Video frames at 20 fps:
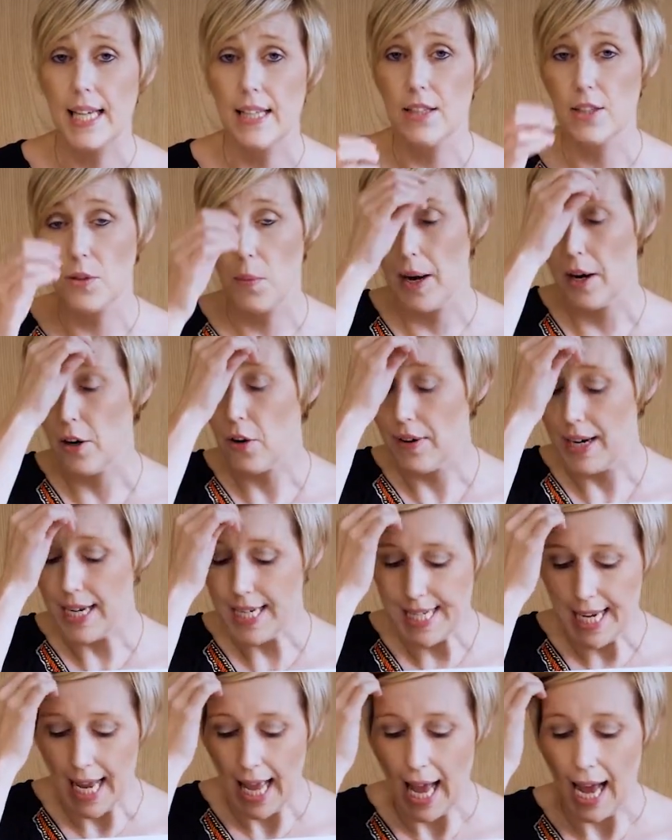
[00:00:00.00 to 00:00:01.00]
square
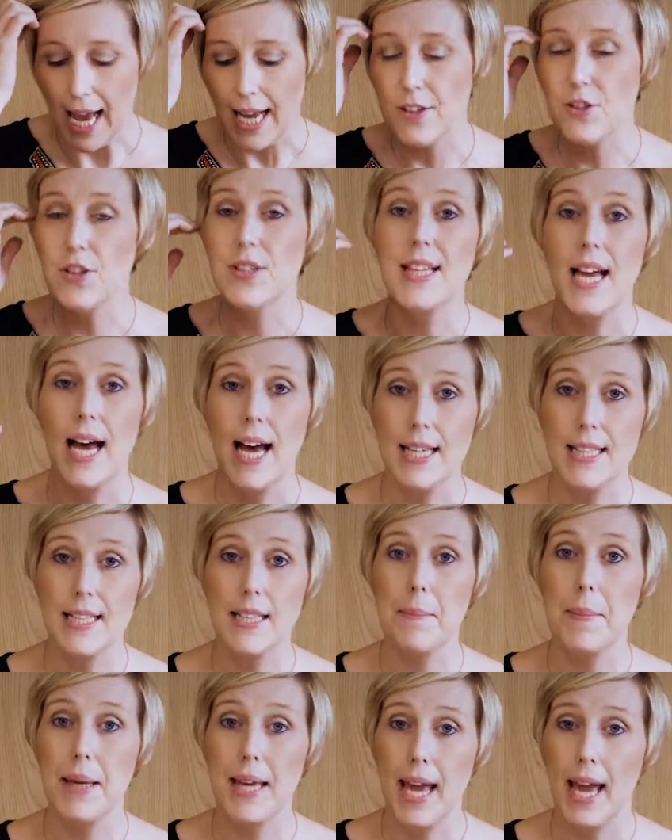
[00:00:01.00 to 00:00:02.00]
grid, and just ask
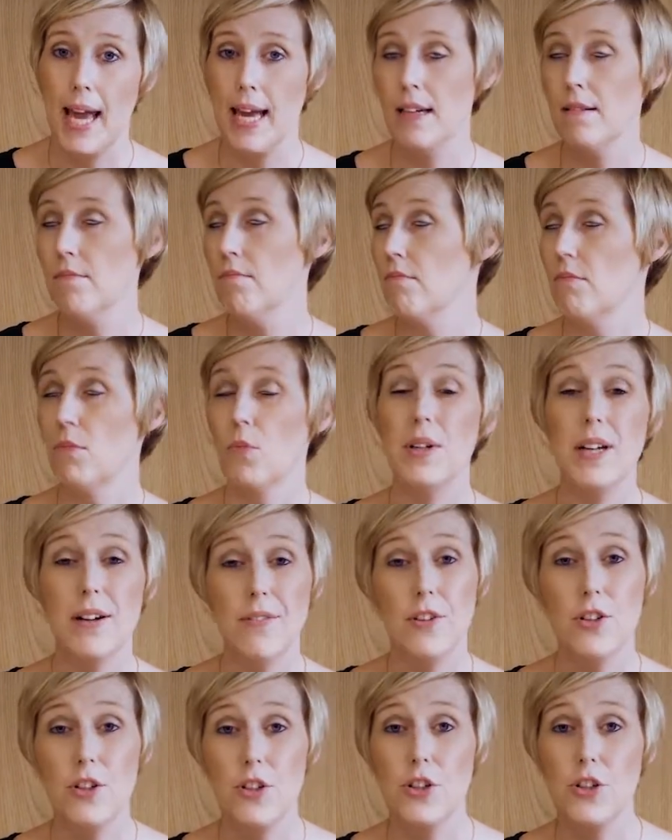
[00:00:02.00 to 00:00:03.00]
them again,
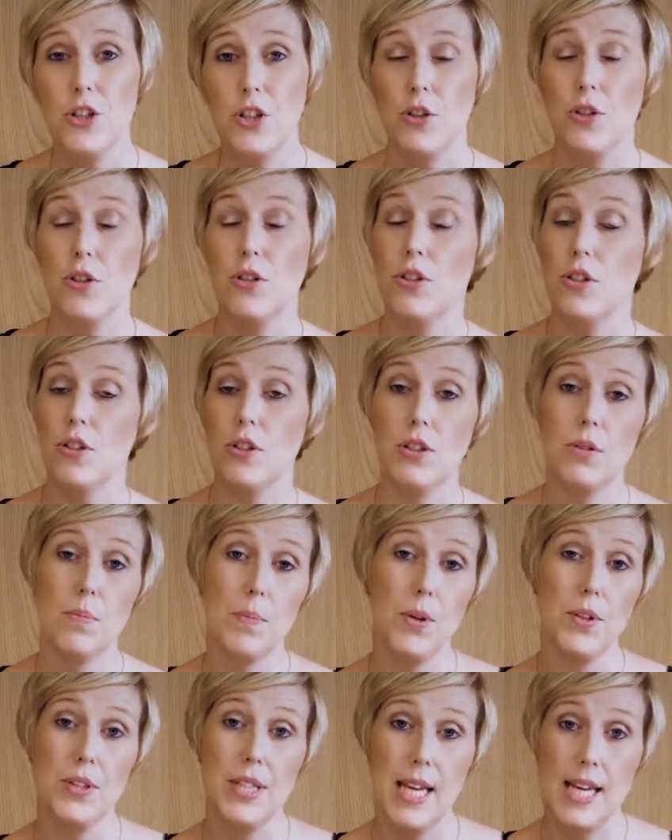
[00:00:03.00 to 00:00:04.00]
whatever you choose, you
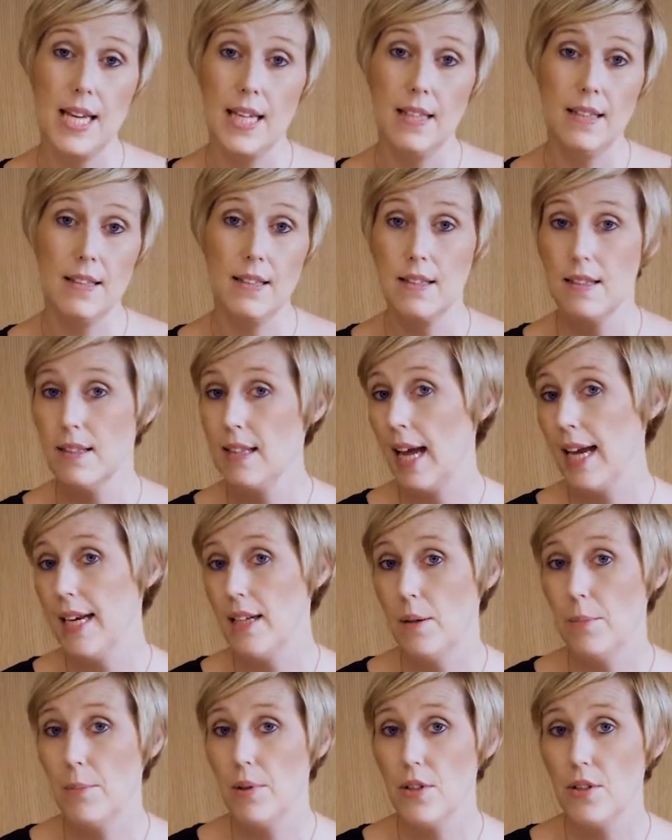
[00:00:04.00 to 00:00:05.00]
put in 9
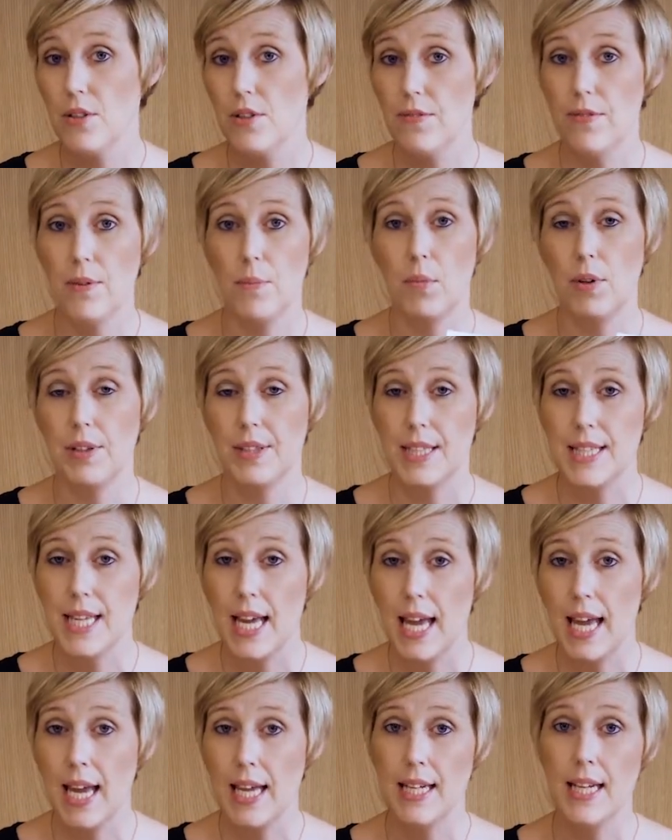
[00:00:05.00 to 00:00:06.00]
numbers from 1 to
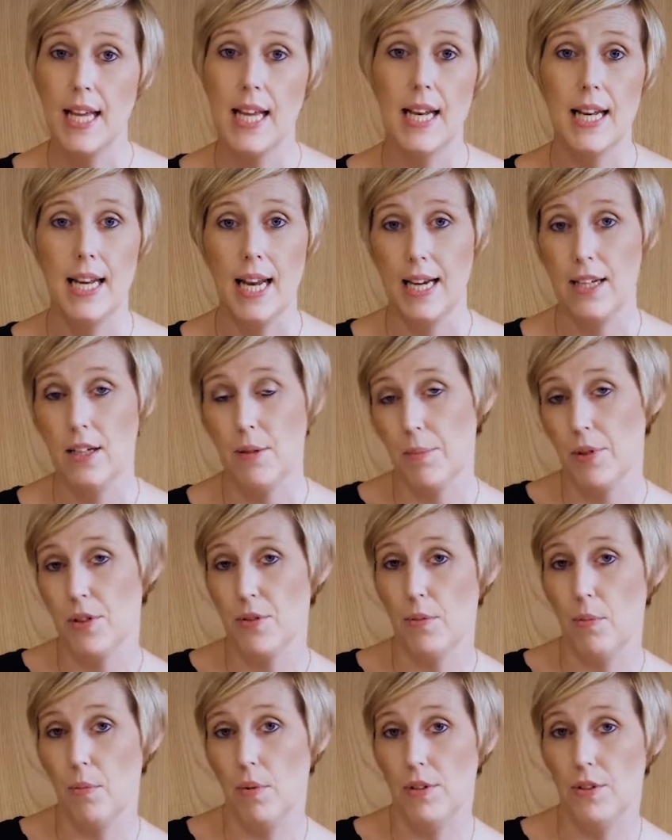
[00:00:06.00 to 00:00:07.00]
10, 9 numbers
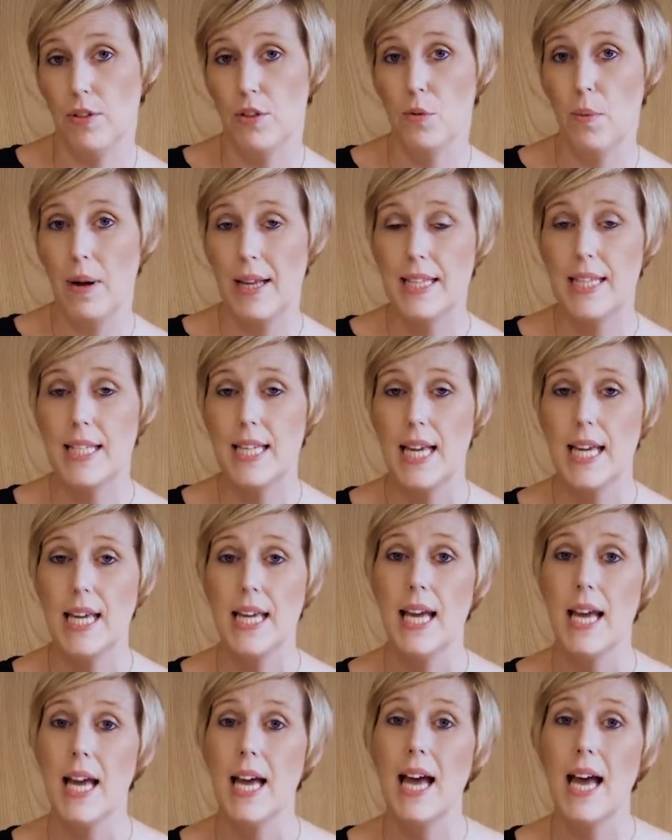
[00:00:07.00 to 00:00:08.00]
from 1 to 20.
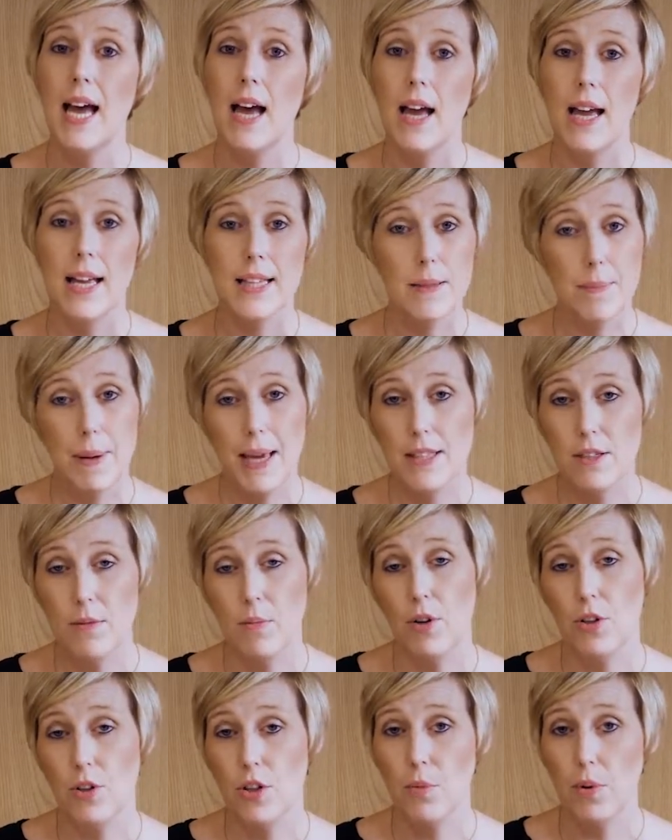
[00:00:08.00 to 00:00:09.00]
It depends on
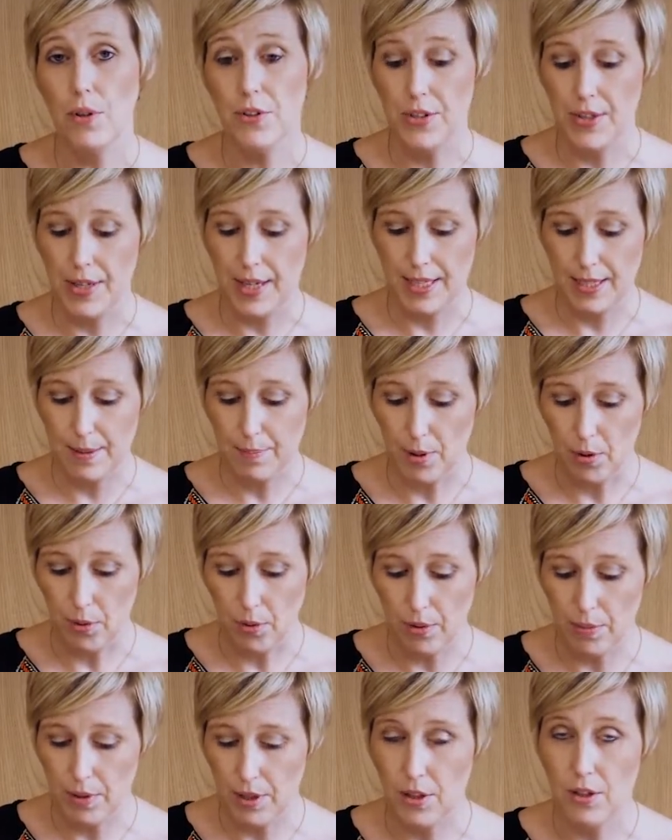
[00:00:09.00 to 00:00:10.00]
what you want to
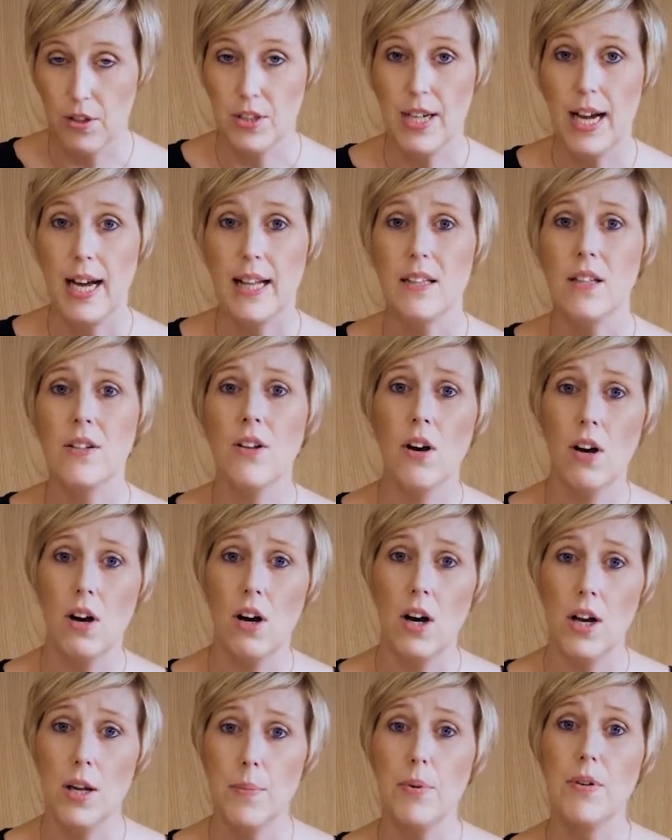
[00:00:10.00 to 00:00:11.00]
explore with your child and
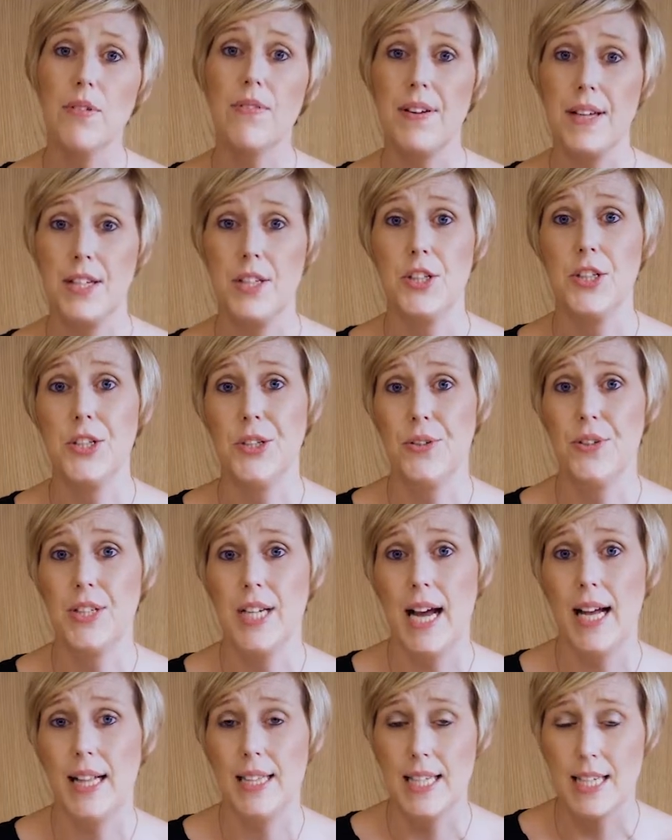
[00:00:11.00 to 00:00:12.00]
how proficient your
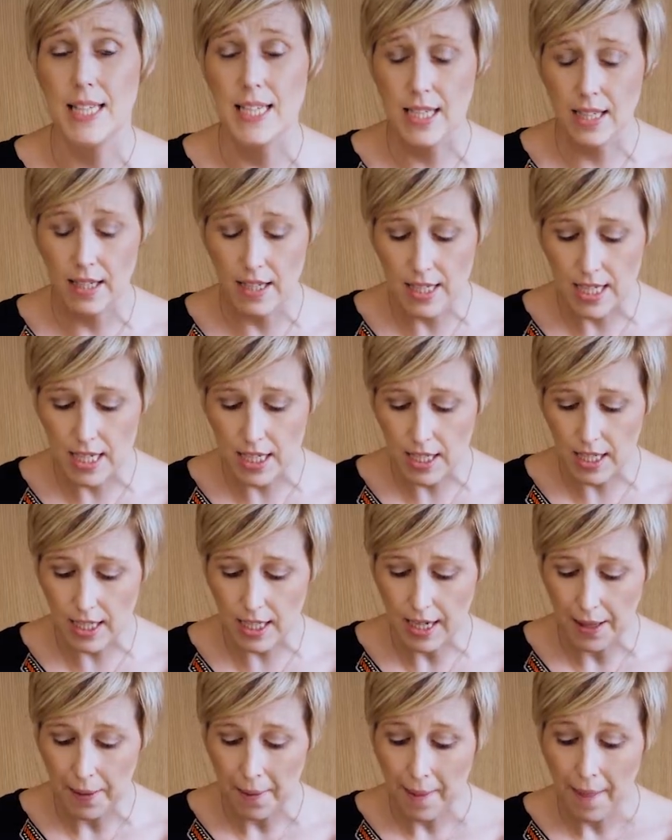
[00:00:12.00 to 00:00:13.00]
child is in addition.
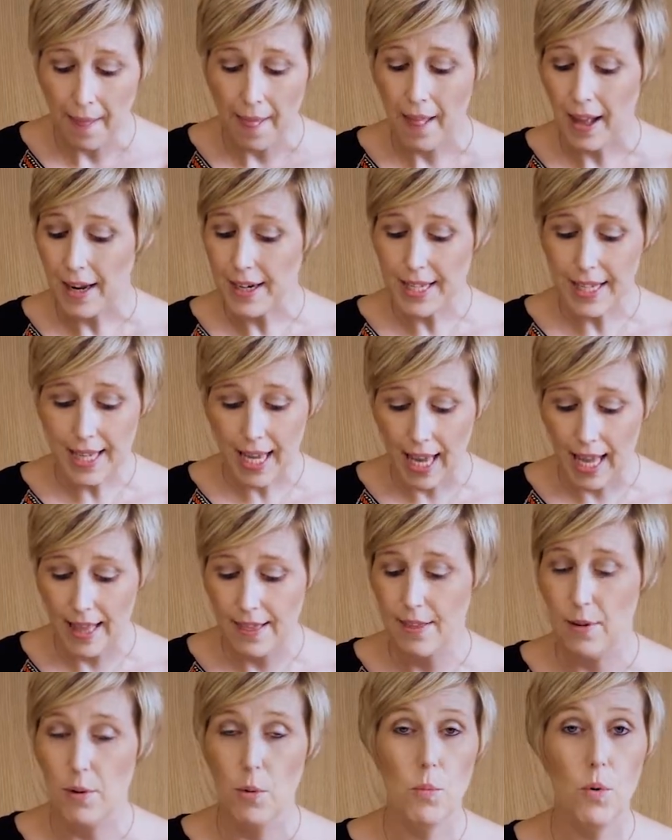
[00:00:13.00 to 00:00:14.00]
And
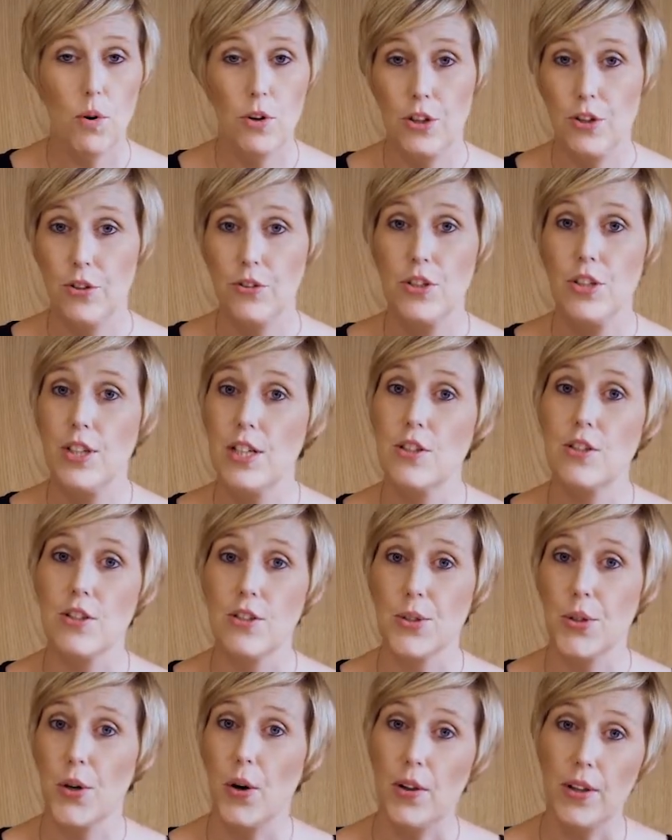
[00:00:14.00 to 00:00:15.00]
again, what you'll do is
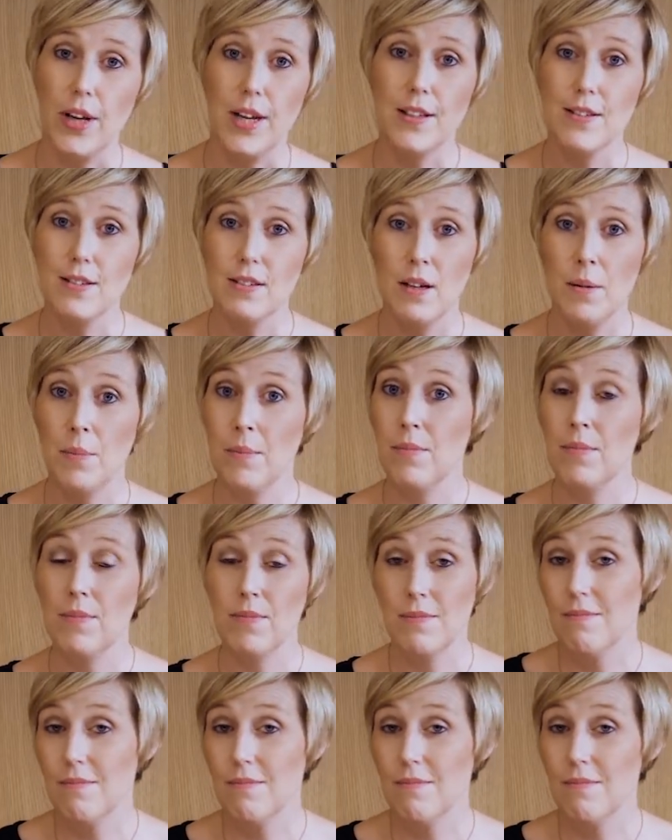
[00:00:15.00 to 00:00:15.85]
just call out some